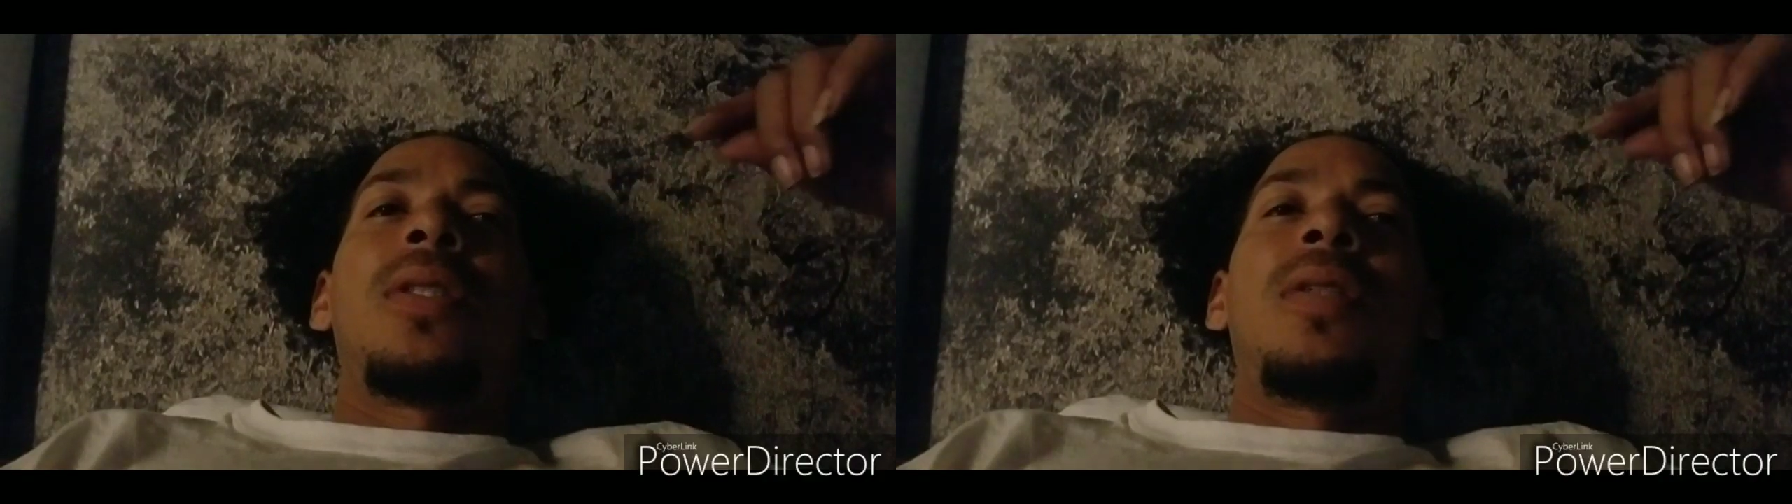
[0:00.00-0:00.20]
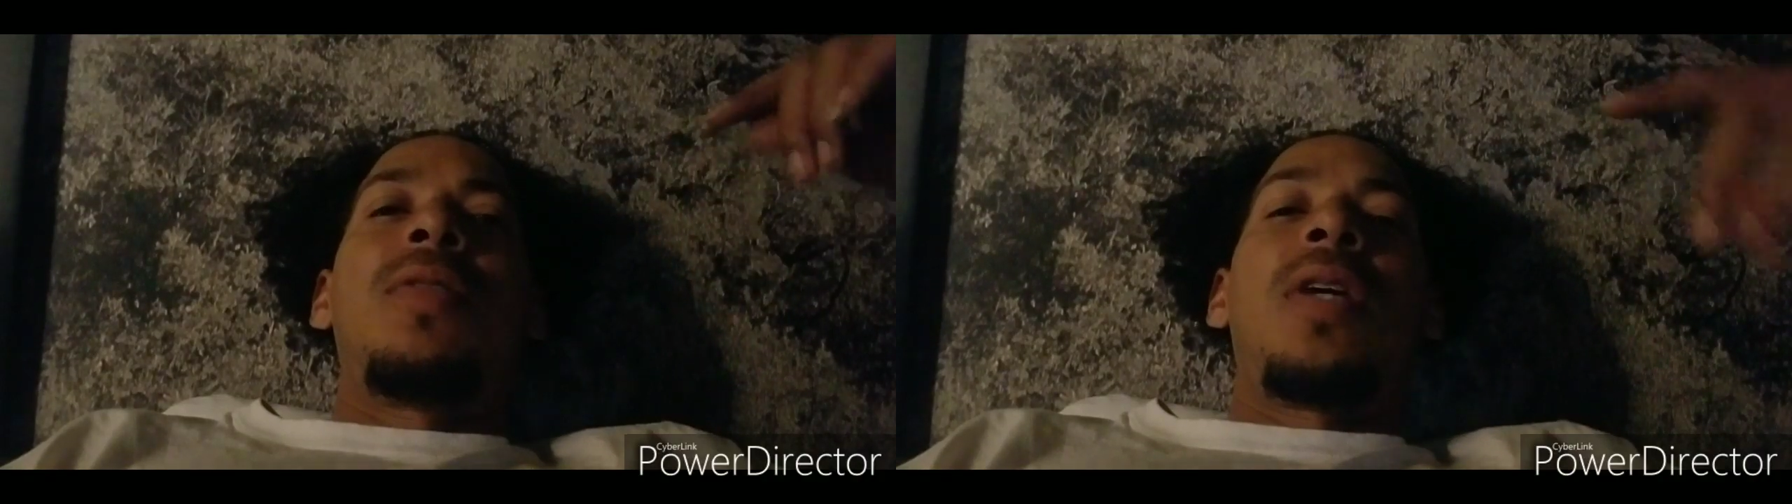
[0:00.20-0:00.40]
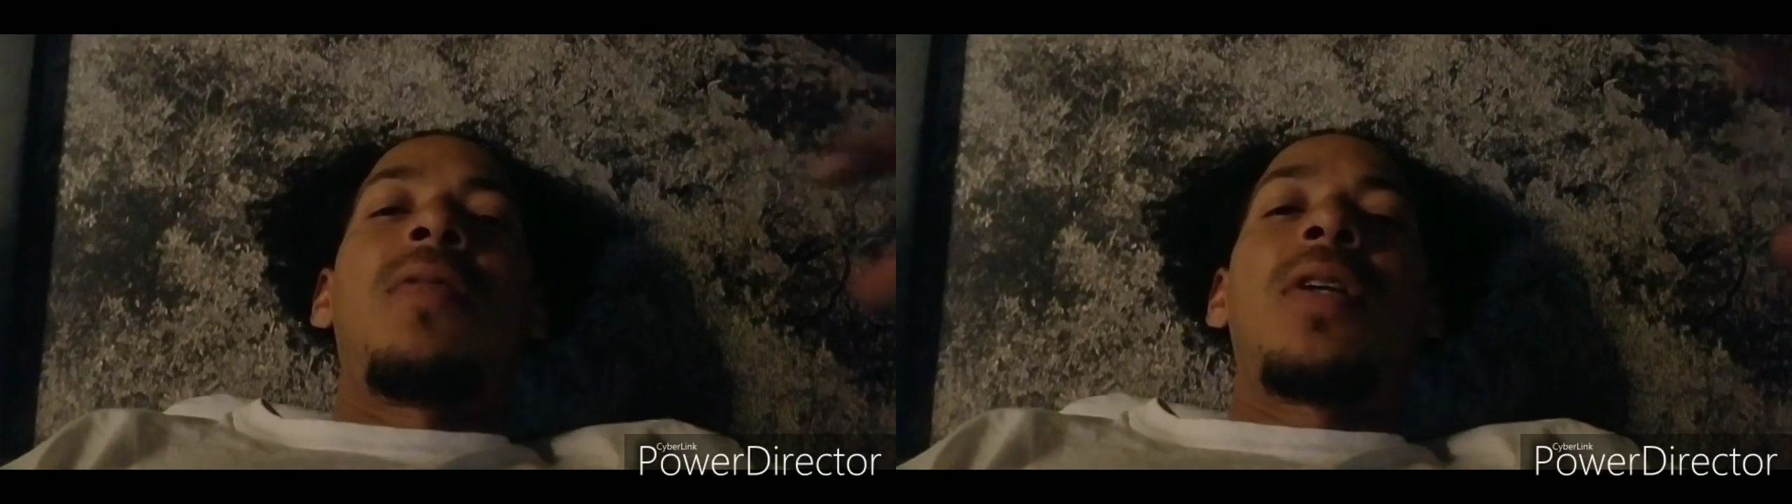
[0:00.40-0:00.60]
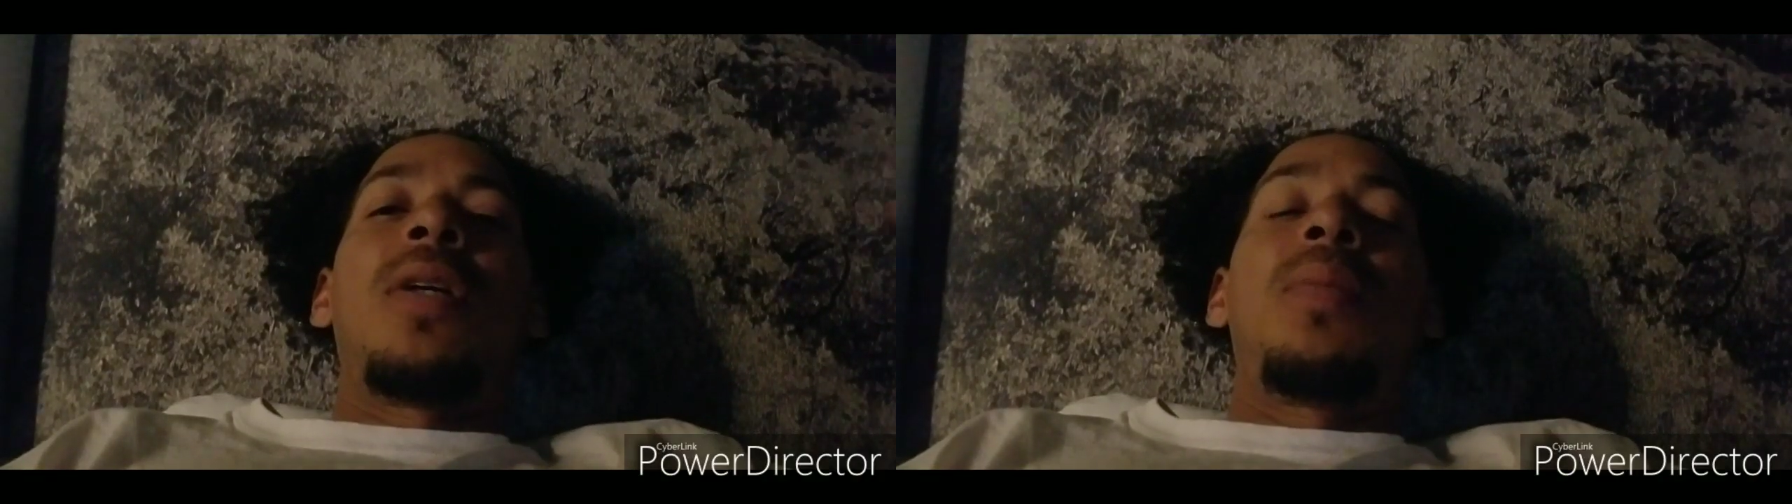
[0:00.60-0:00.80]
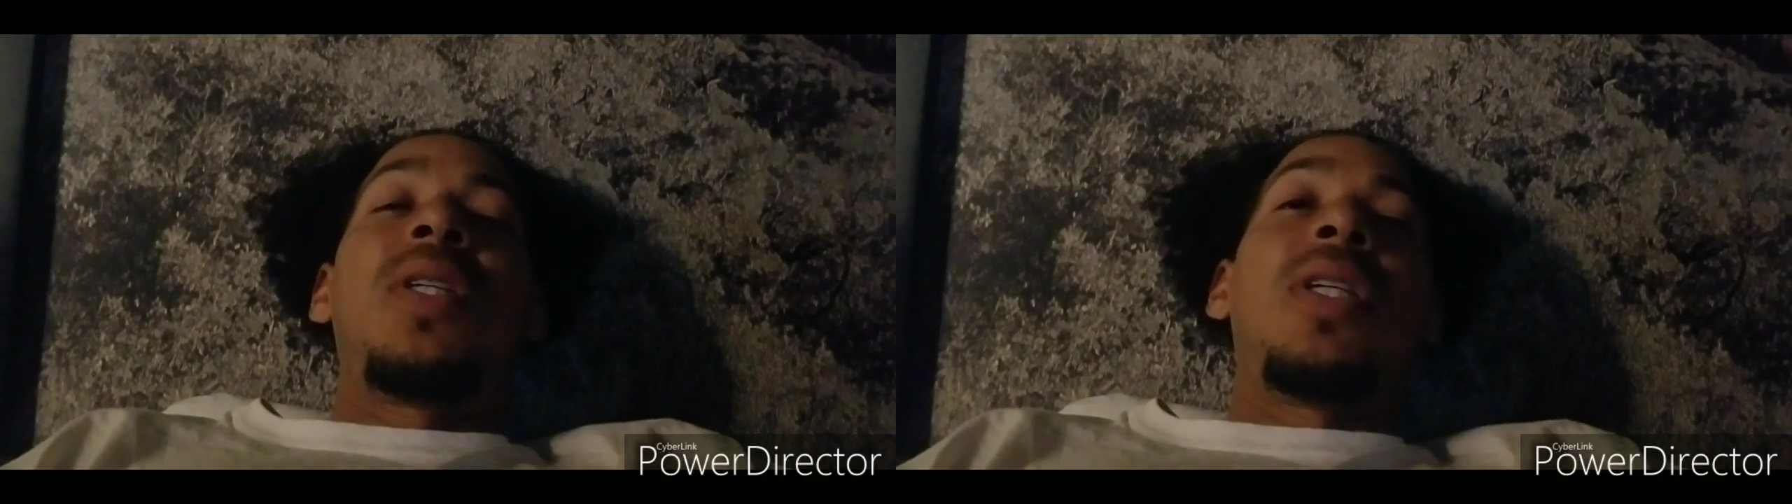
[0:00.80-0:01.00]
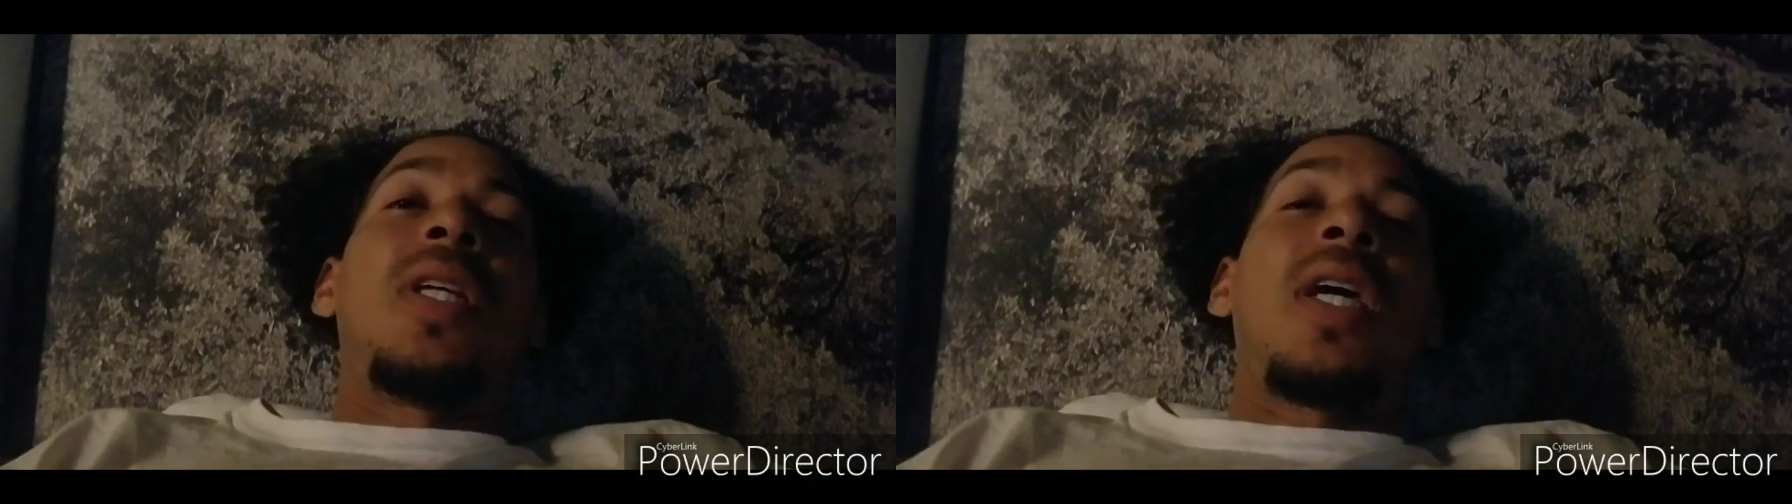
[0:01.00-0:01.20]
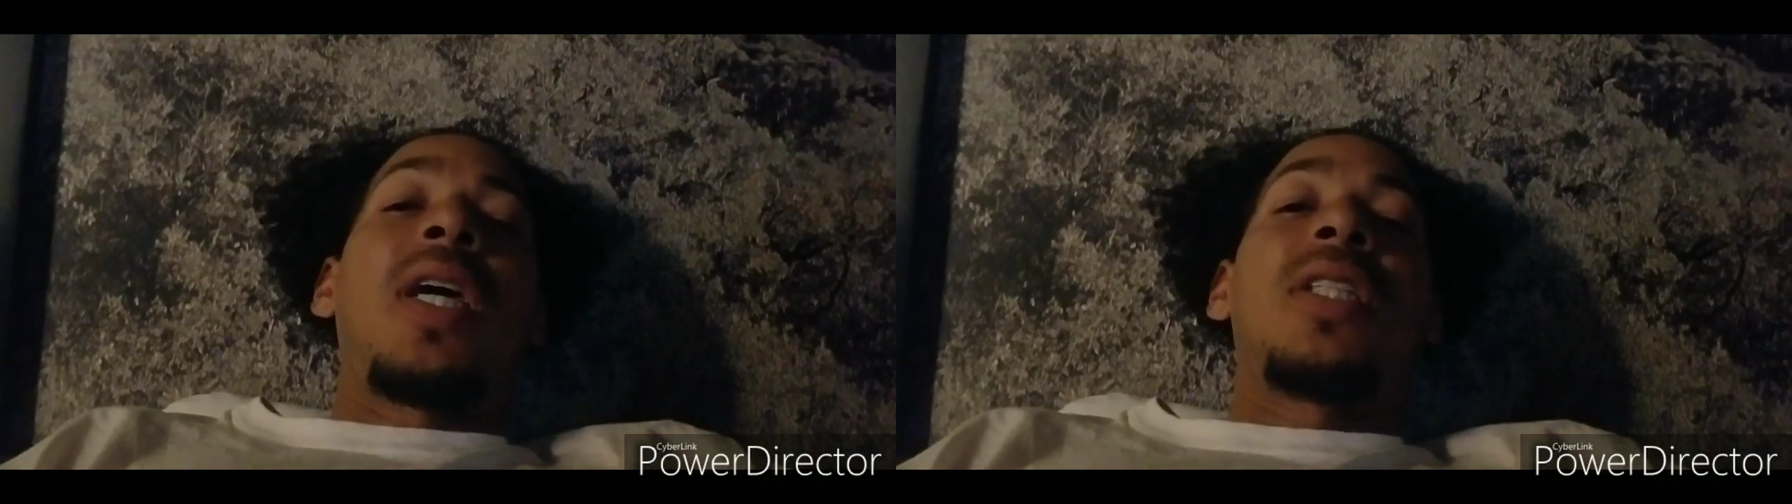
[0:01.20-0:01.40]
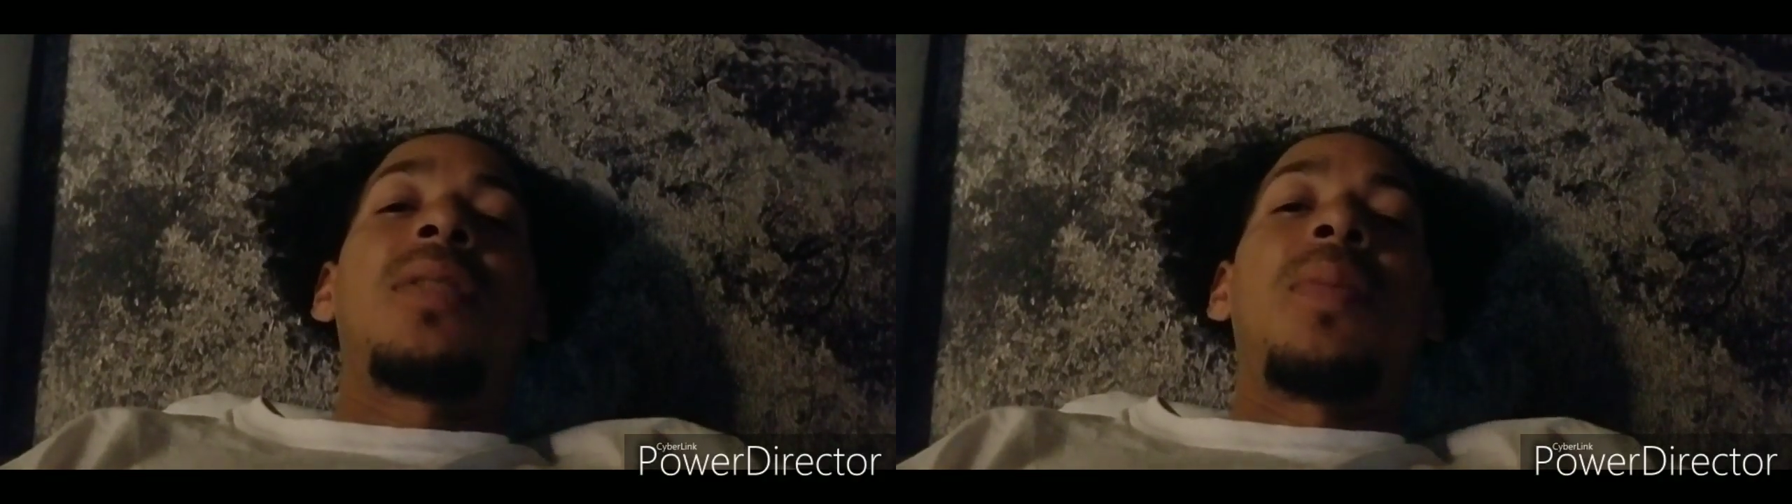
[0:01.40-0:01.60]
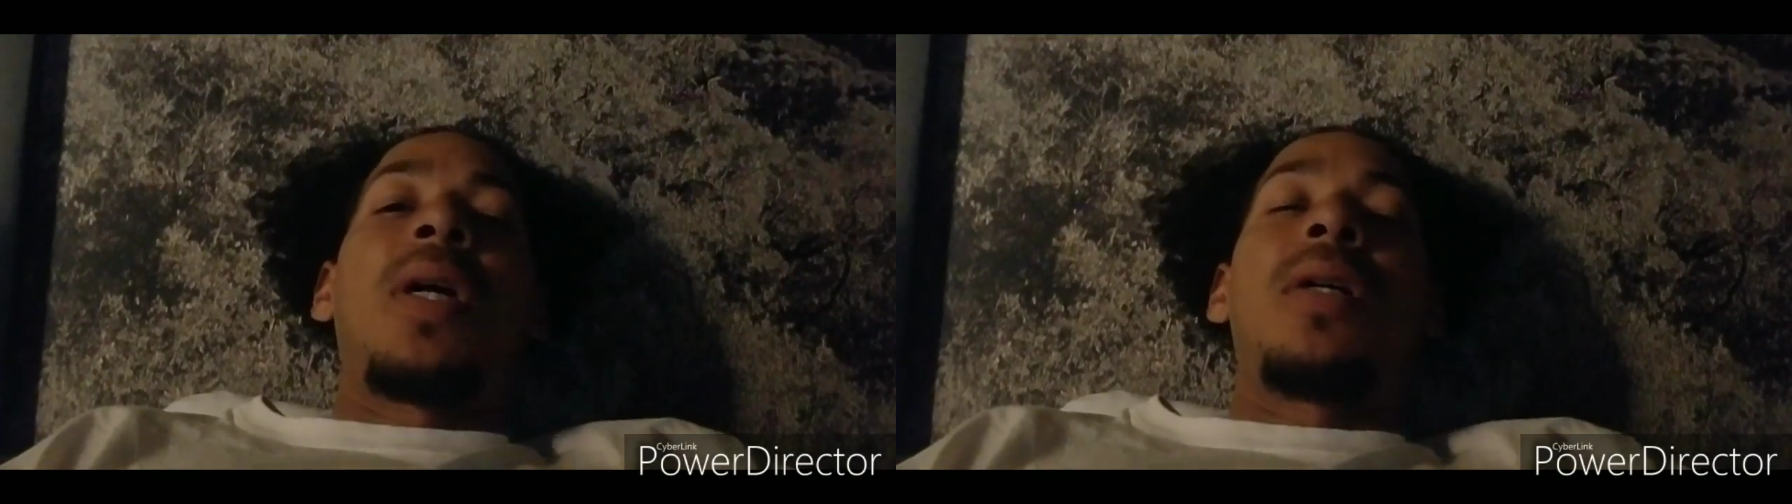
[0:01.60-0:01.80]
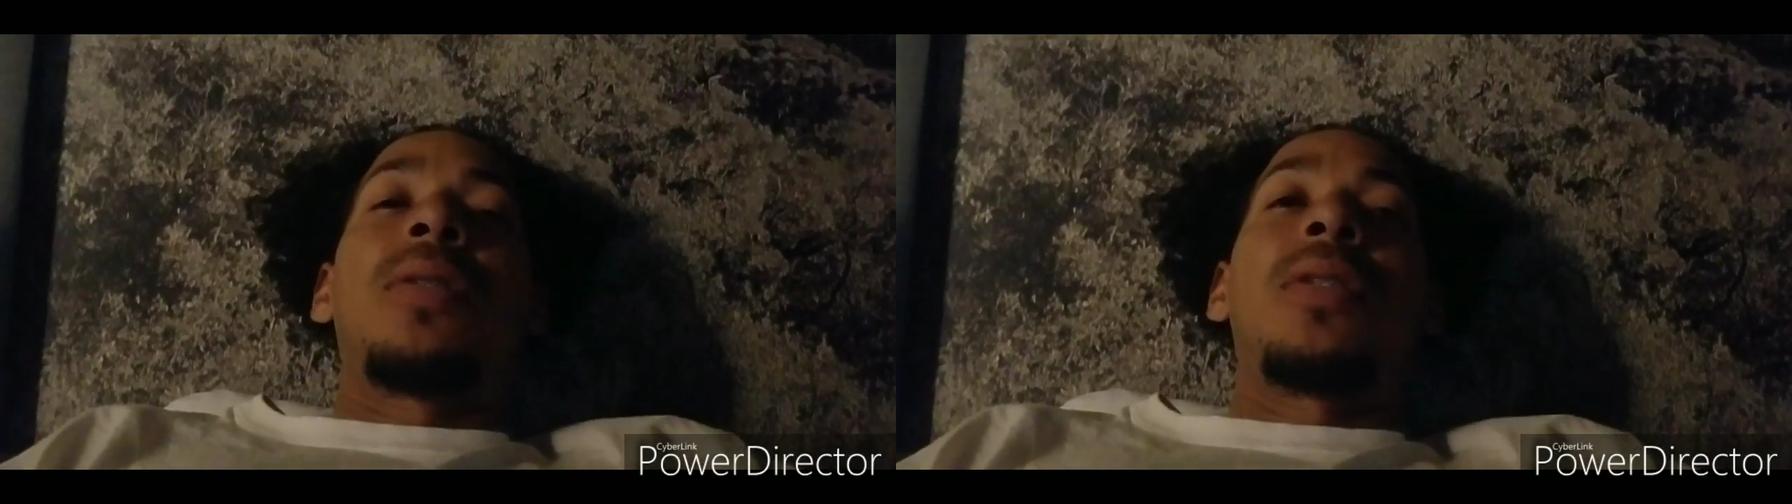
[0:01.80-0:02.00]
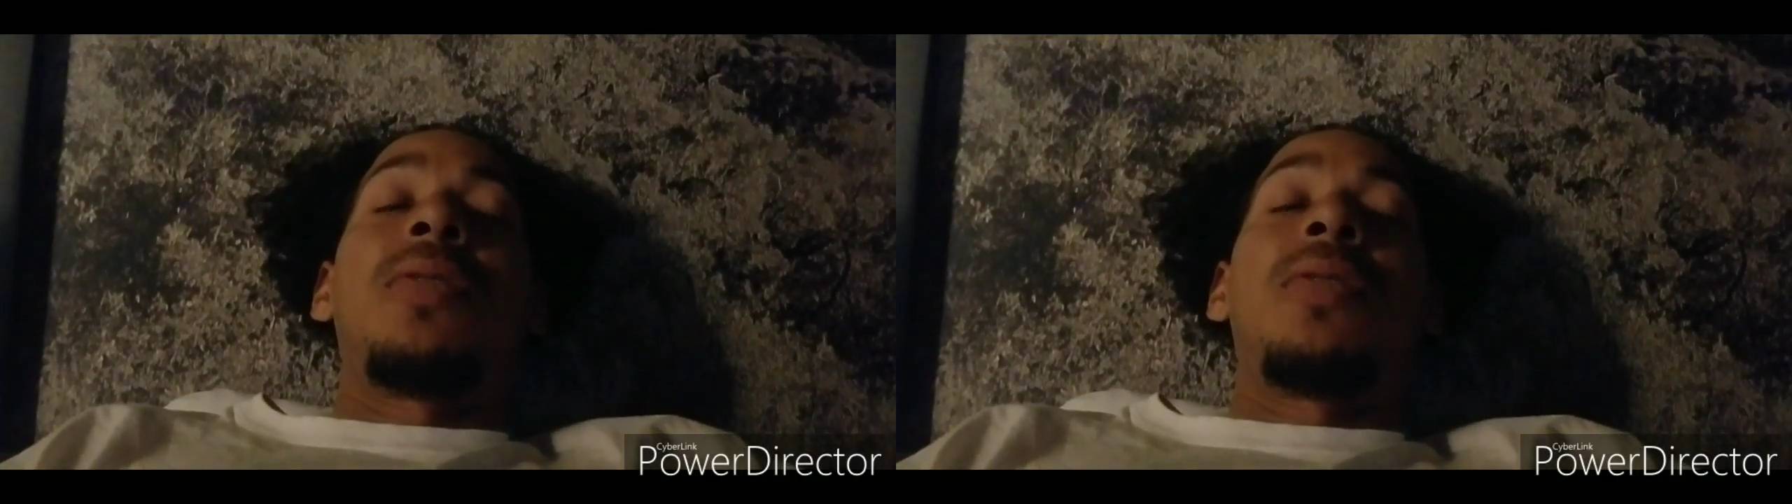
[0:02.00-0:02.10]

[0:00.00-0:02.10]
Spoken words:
If you have a company that has the mile,